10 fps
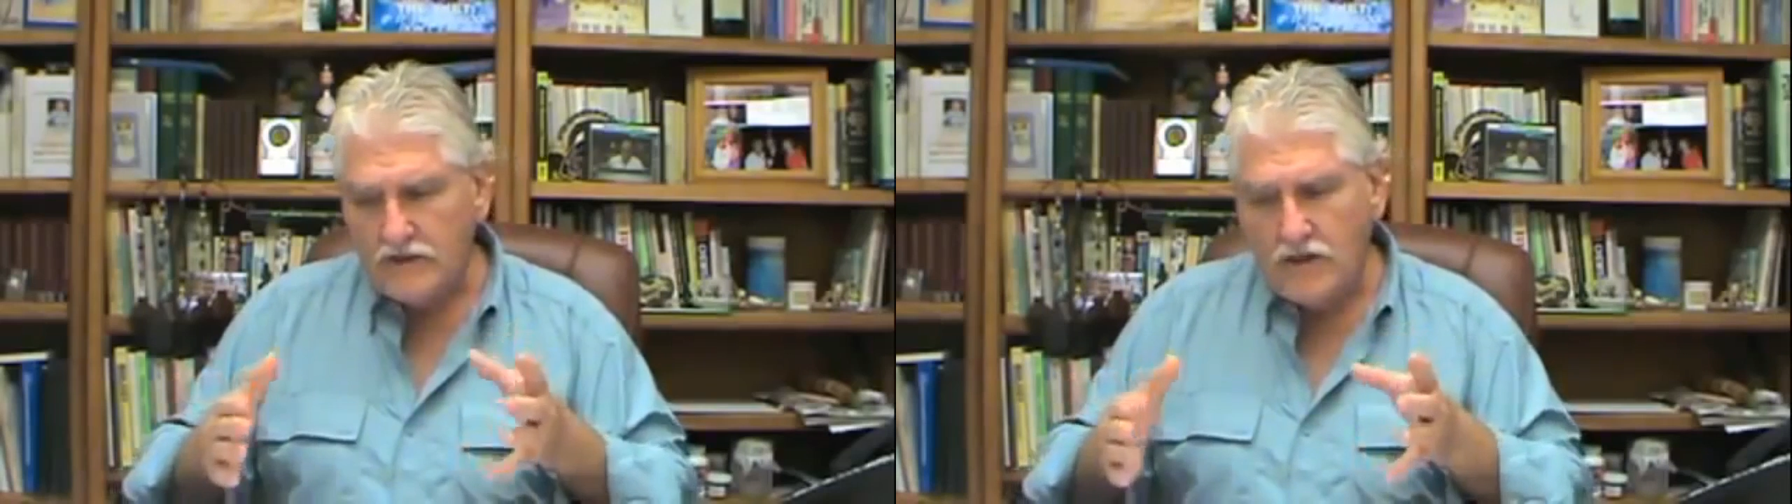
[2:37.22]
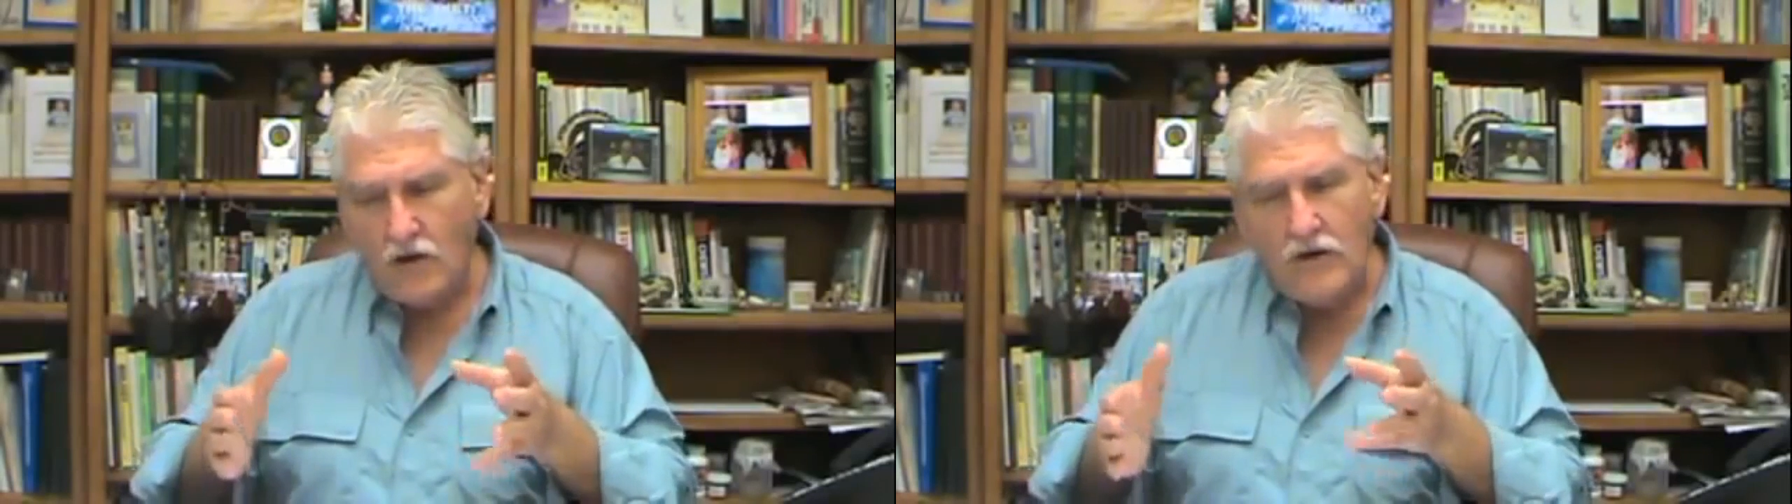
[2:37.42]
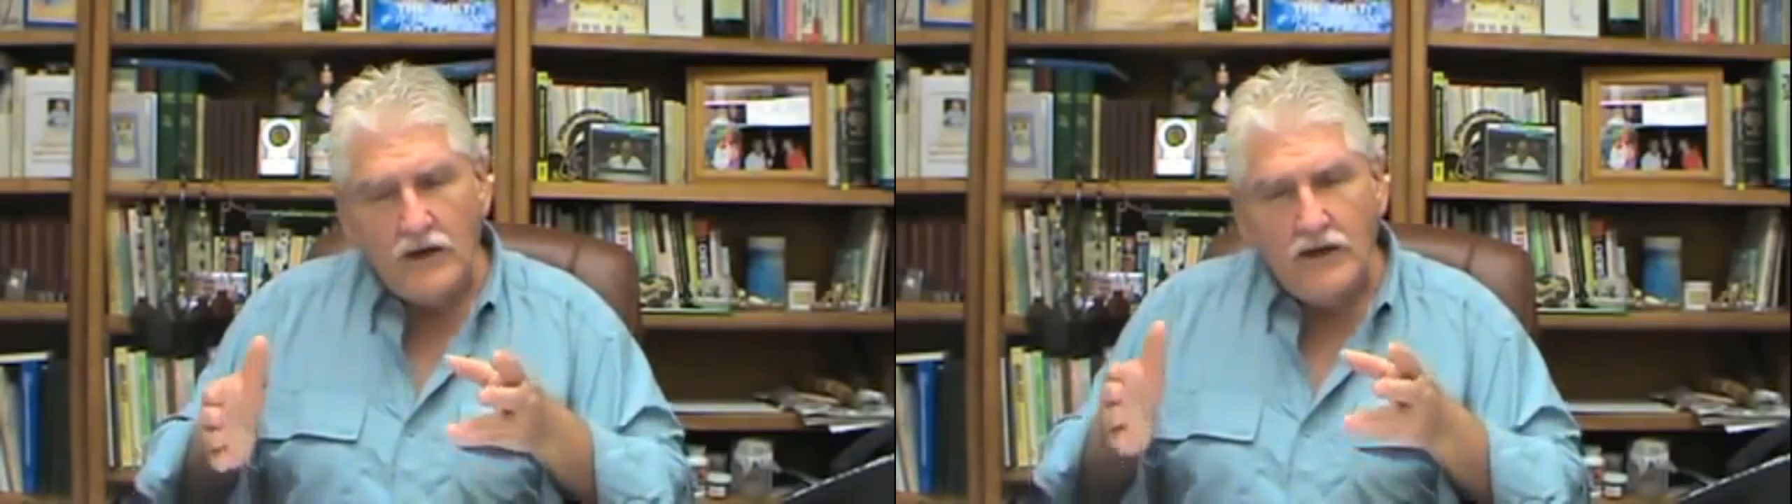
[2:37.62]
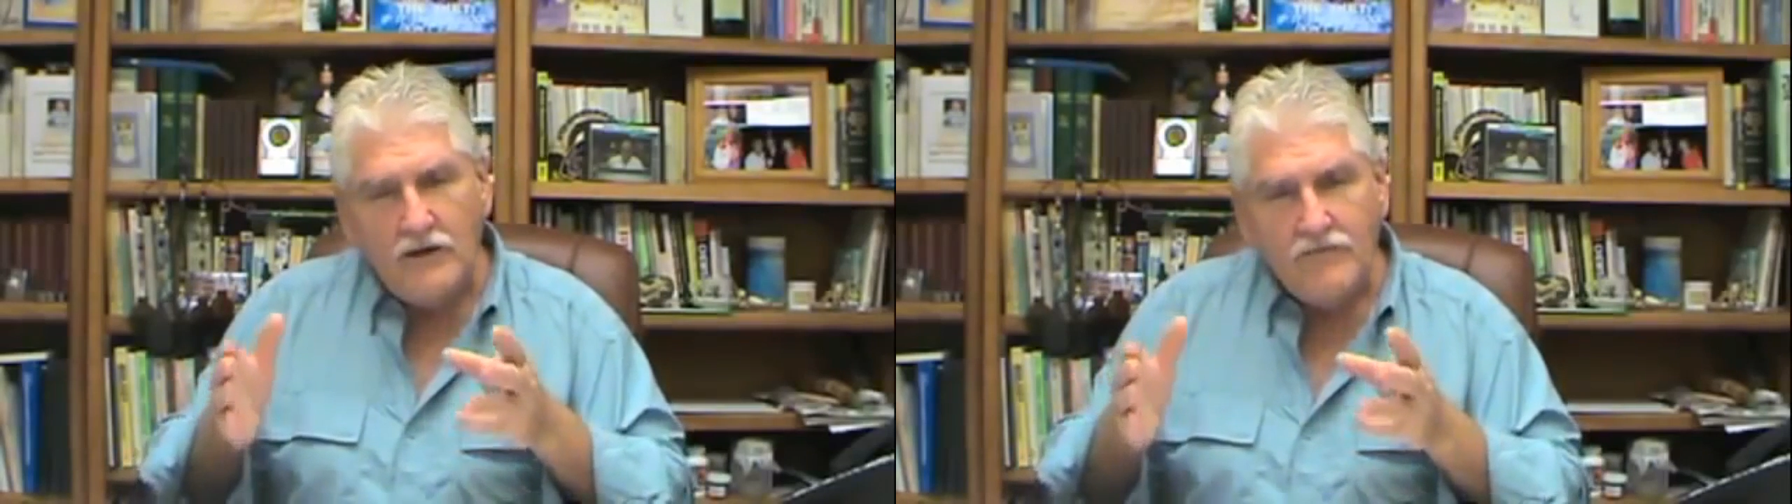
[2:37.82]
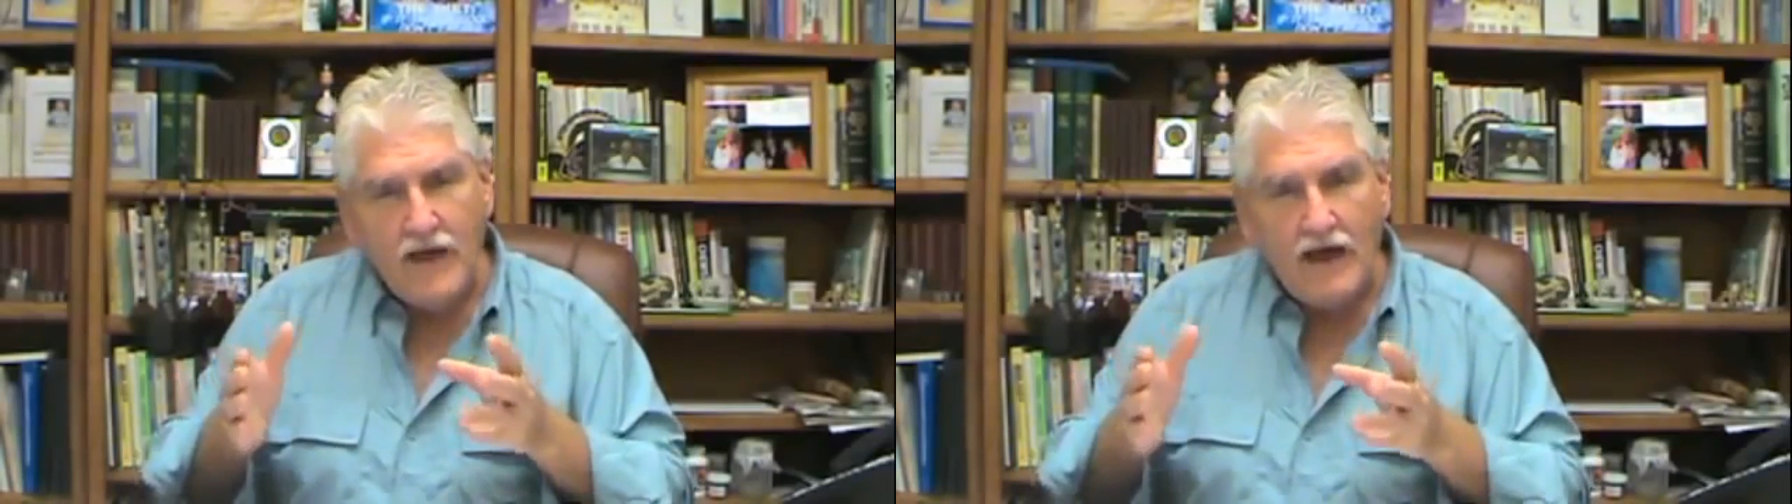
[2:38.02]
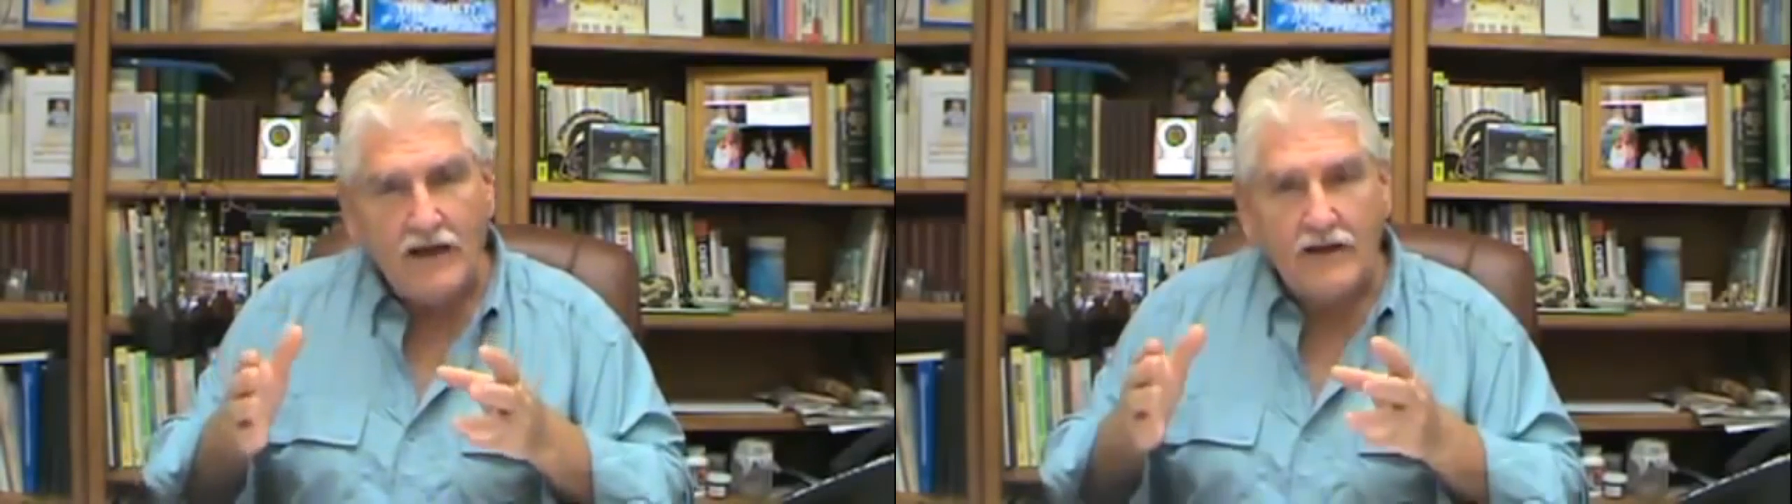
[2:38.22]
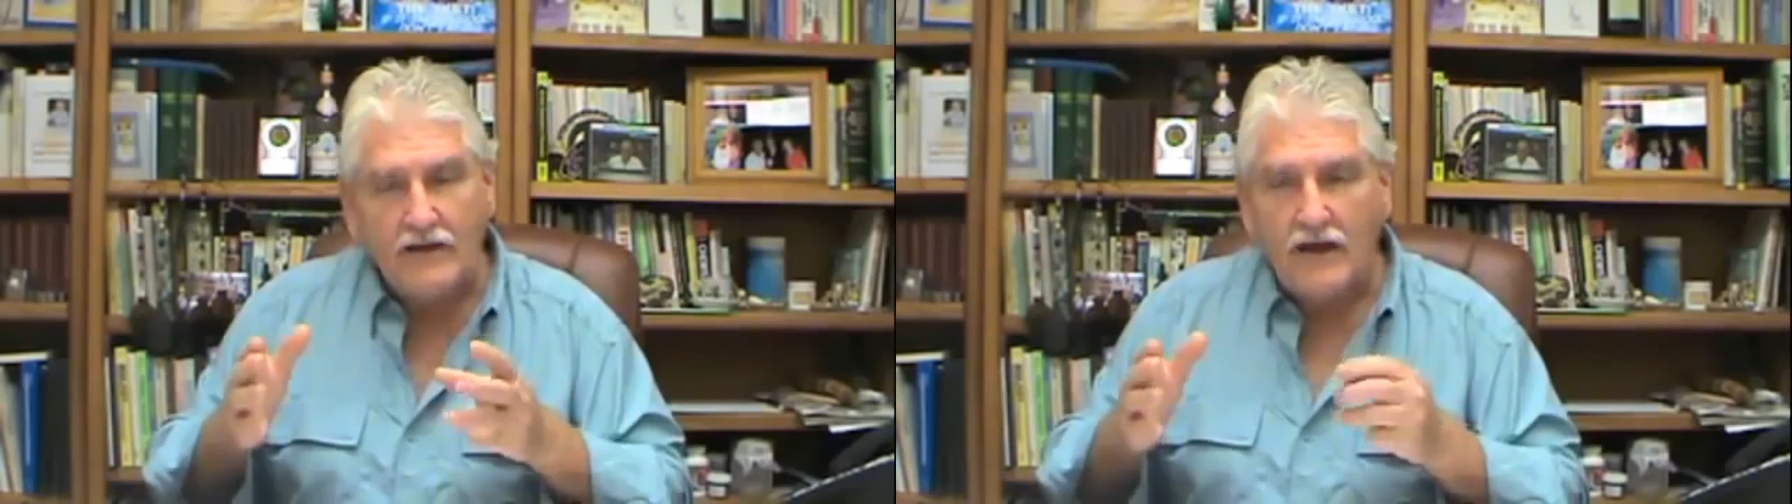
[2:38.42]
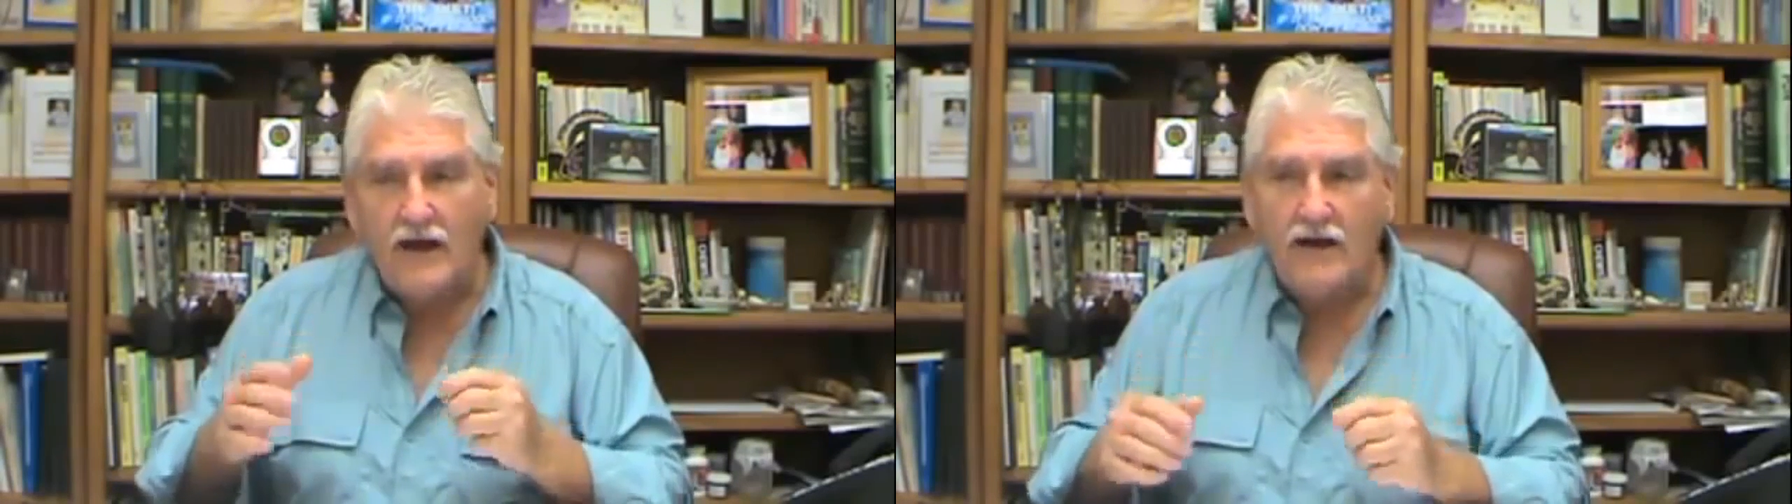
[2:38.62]
So
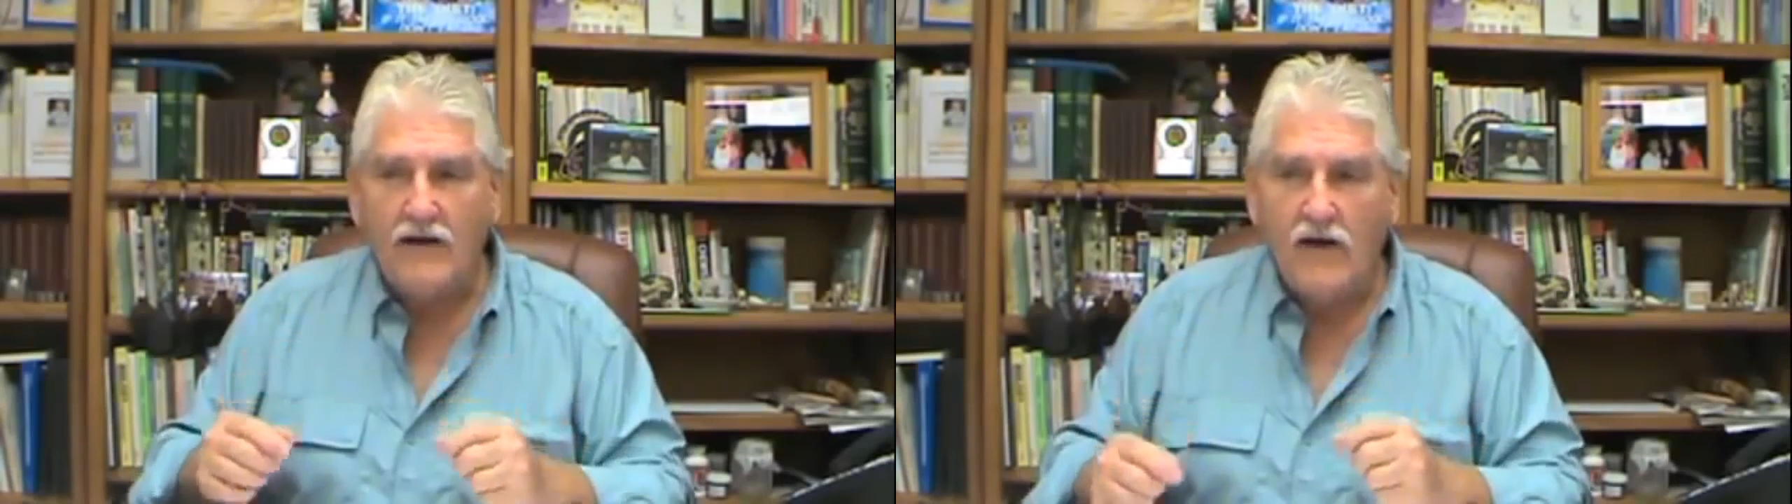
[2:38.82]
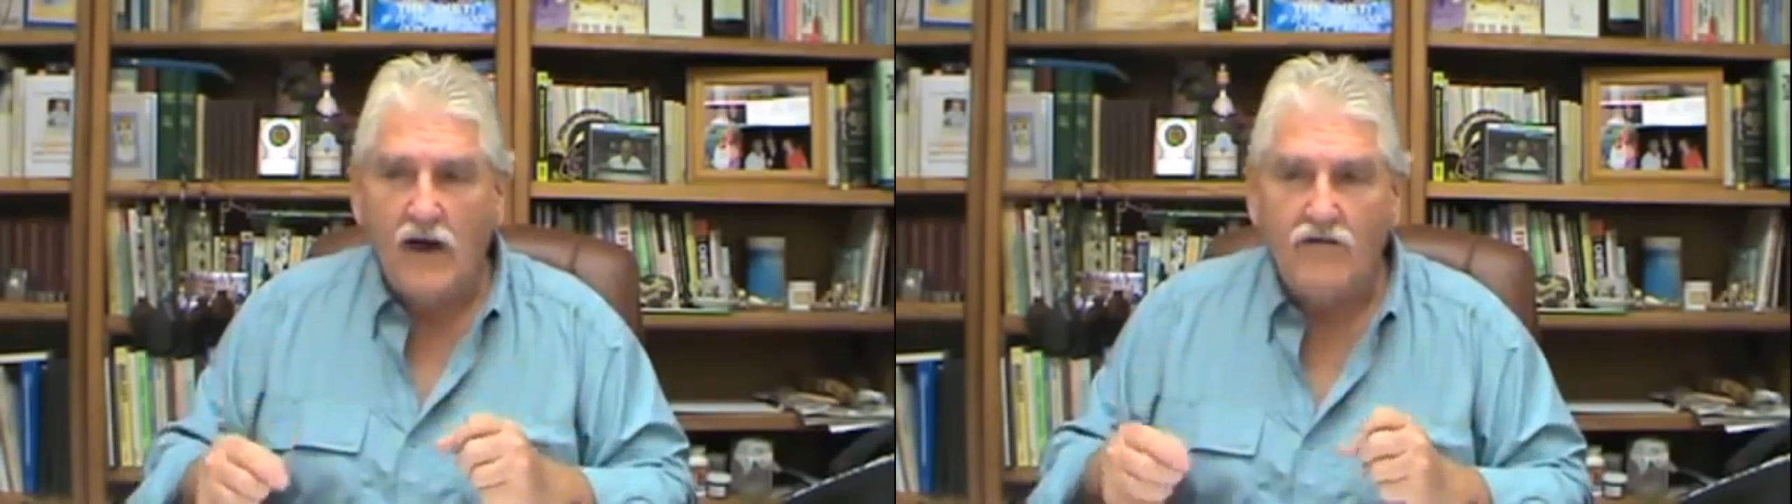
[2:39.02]
lymphatic 4,